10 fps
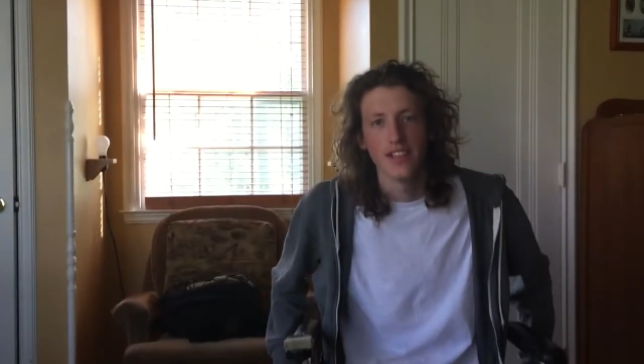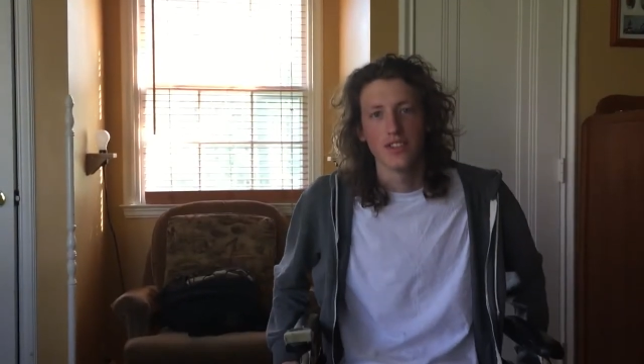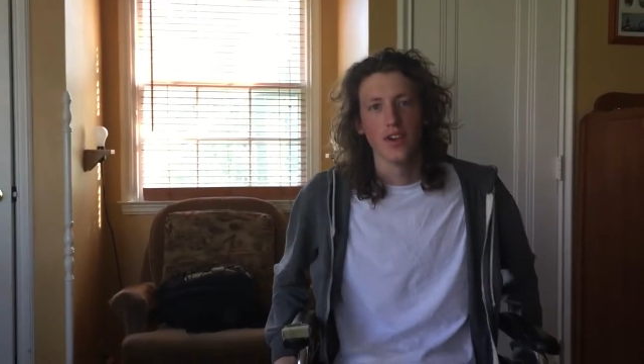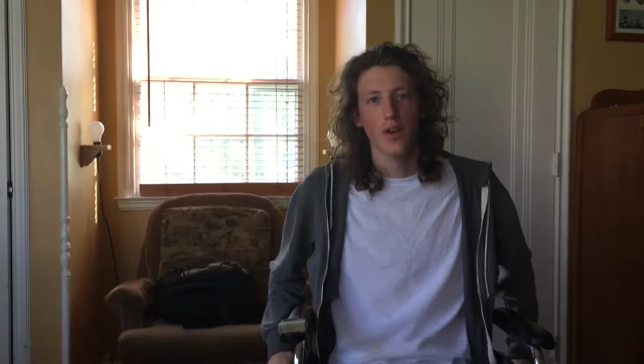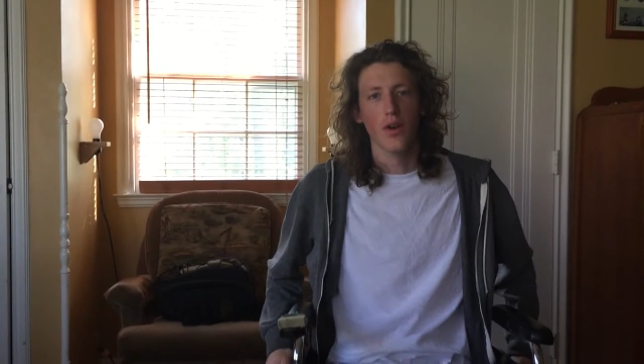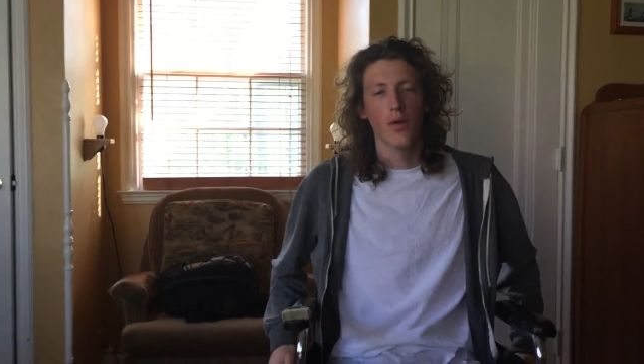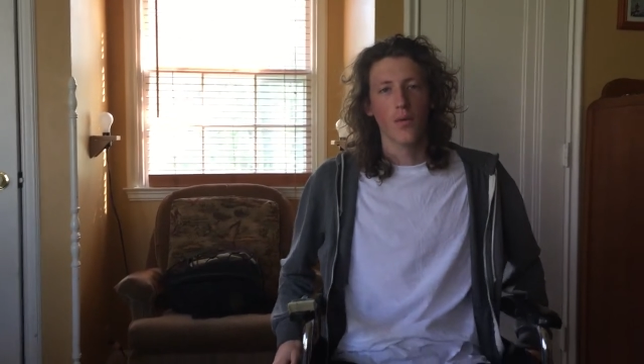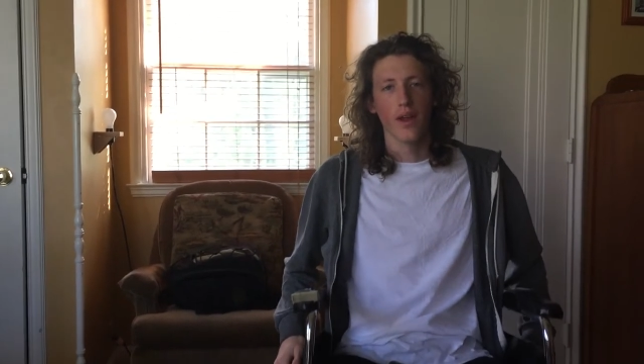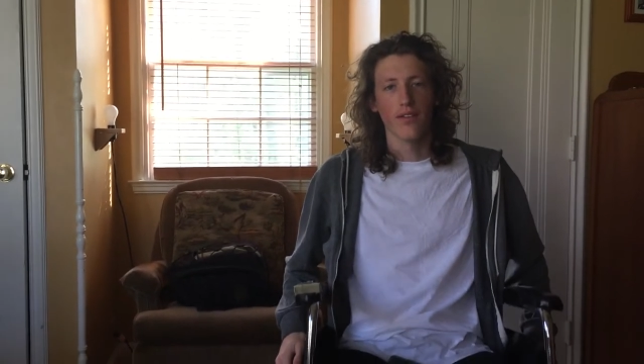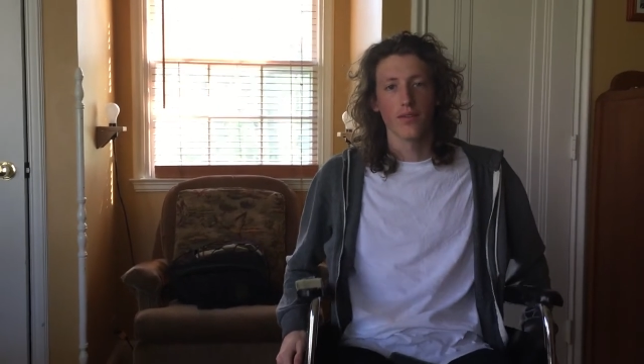so we
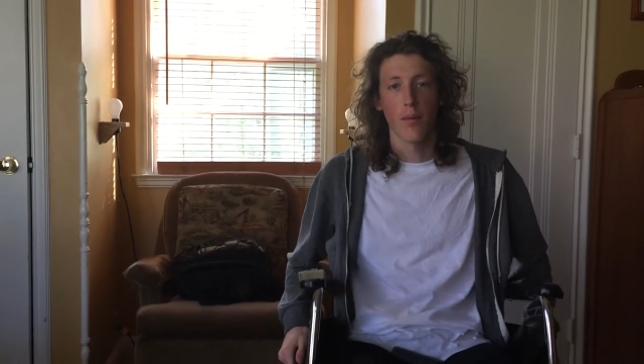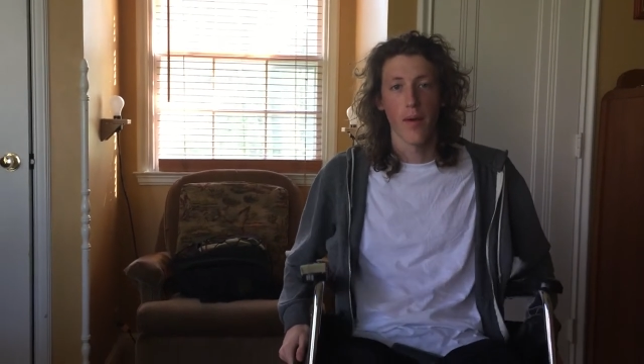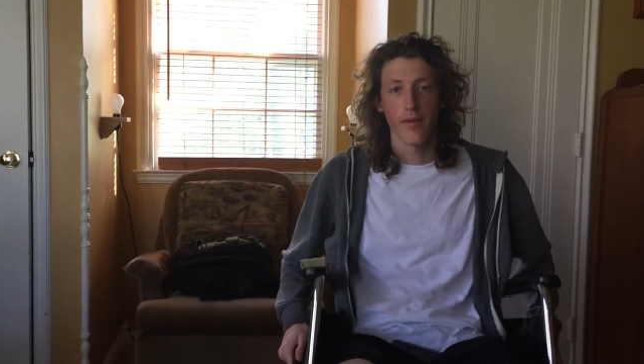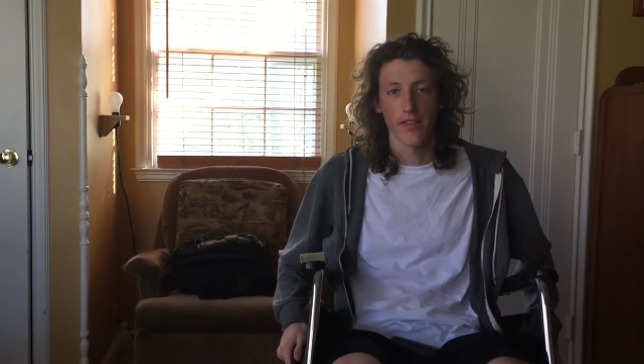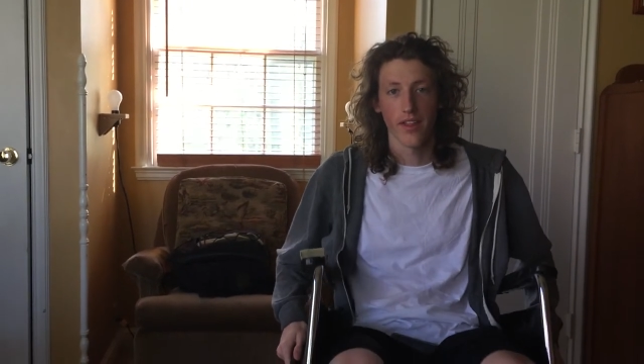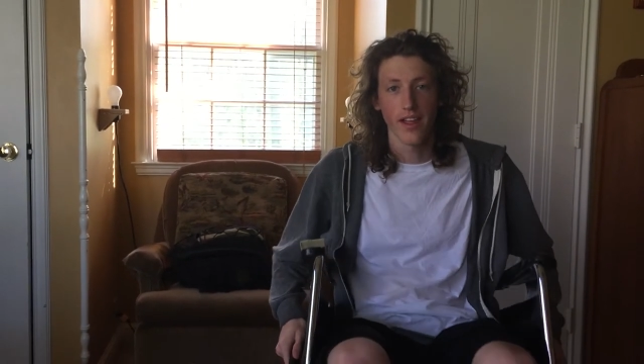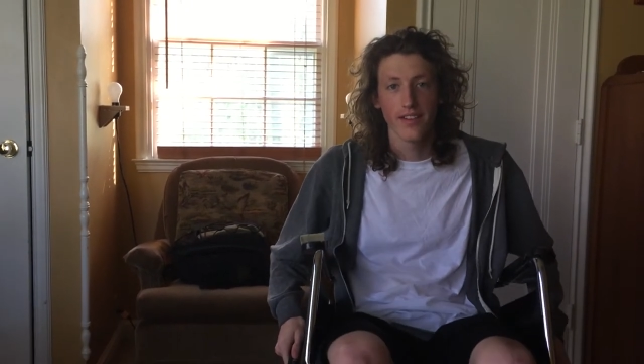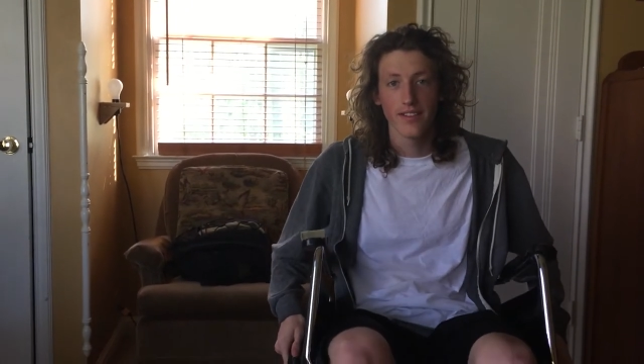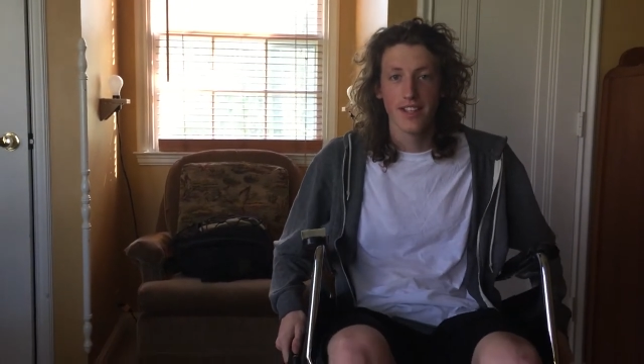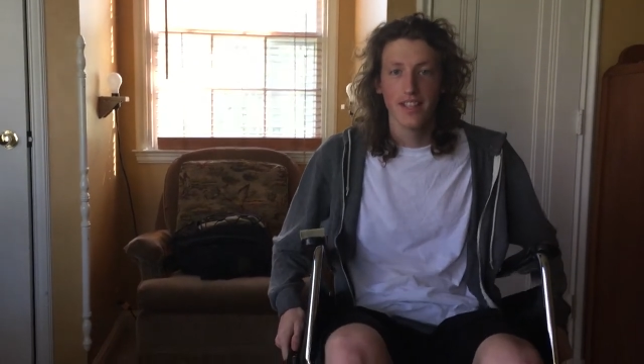have to prepare for
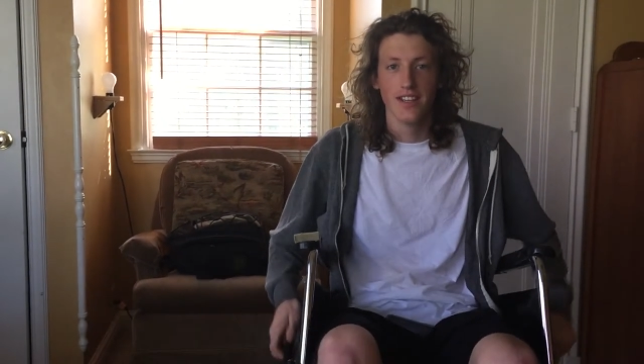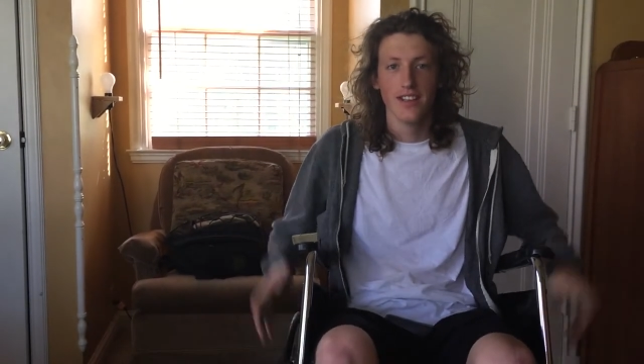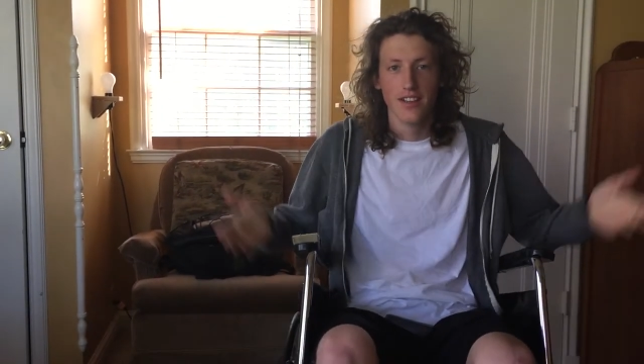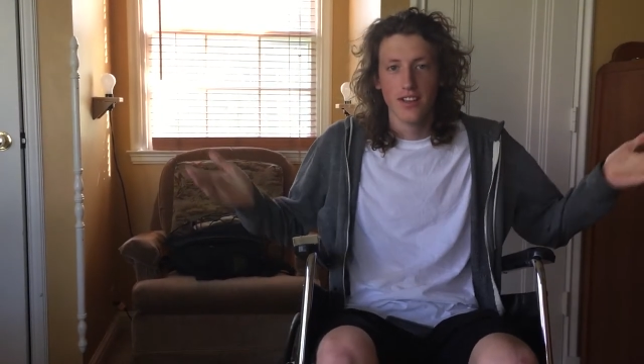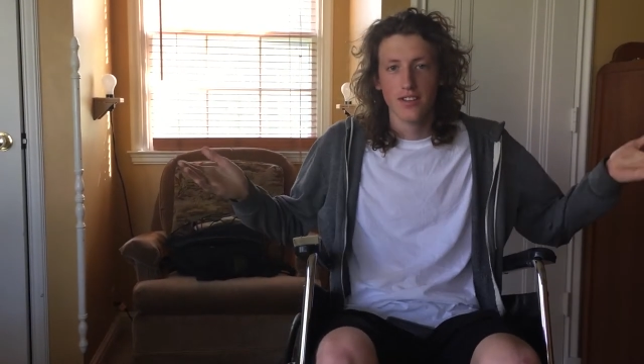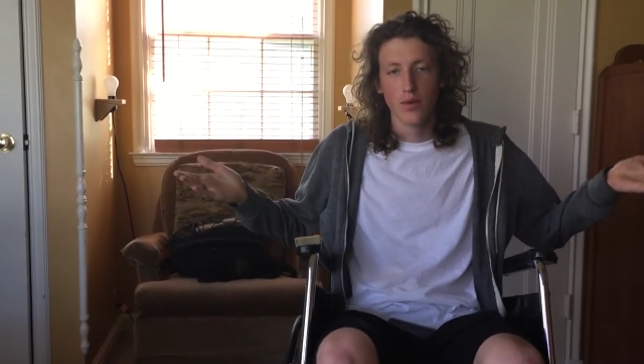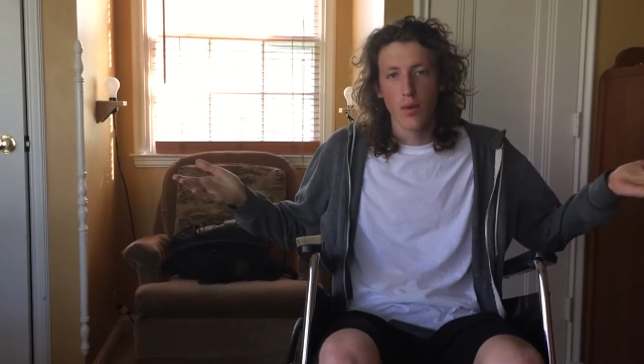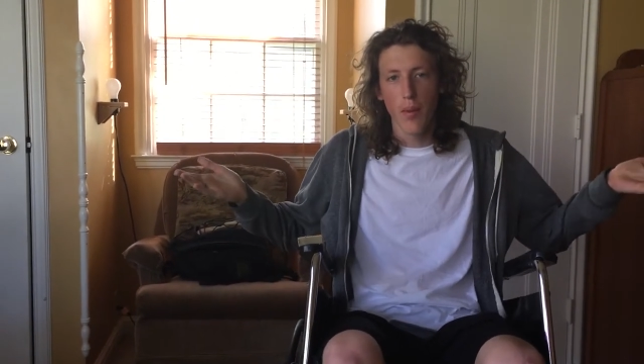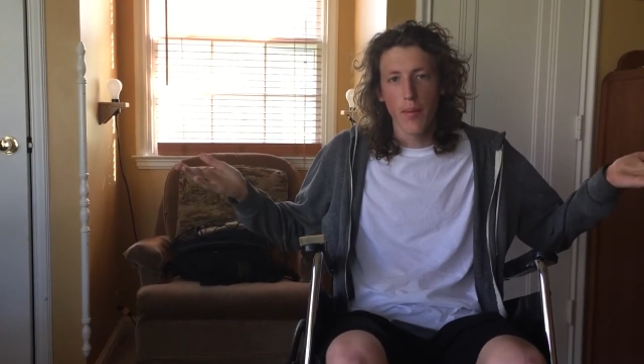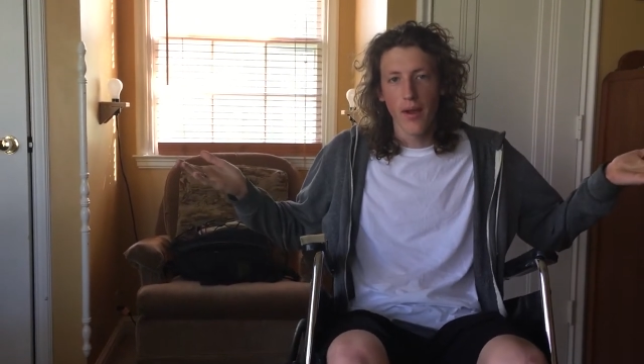that. So we're
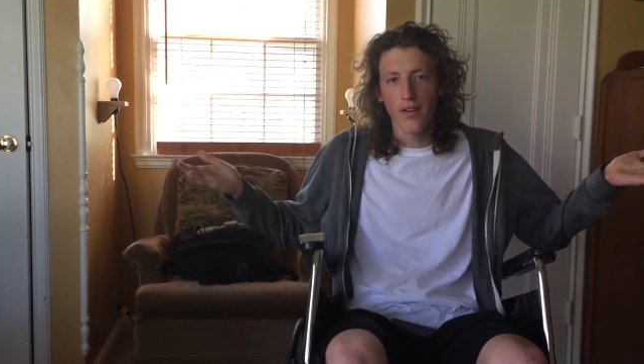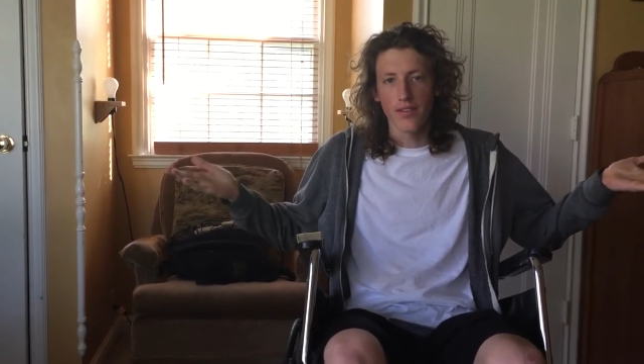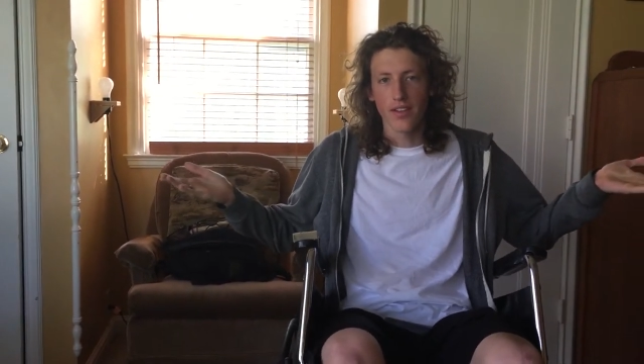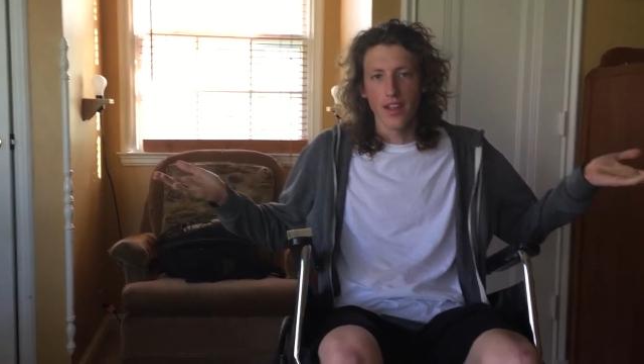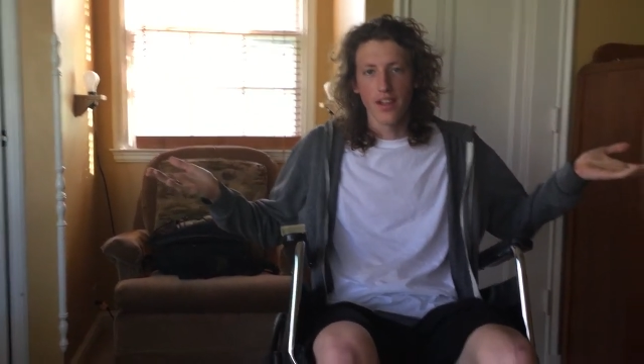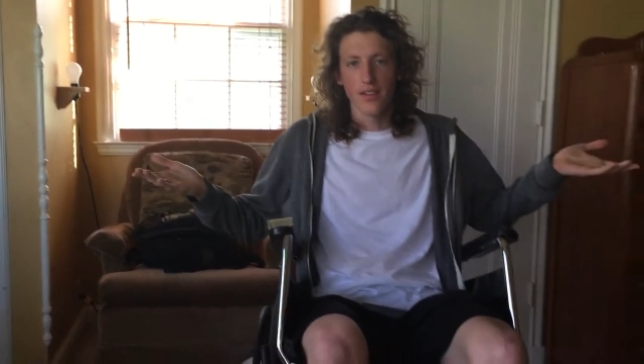preparing for that.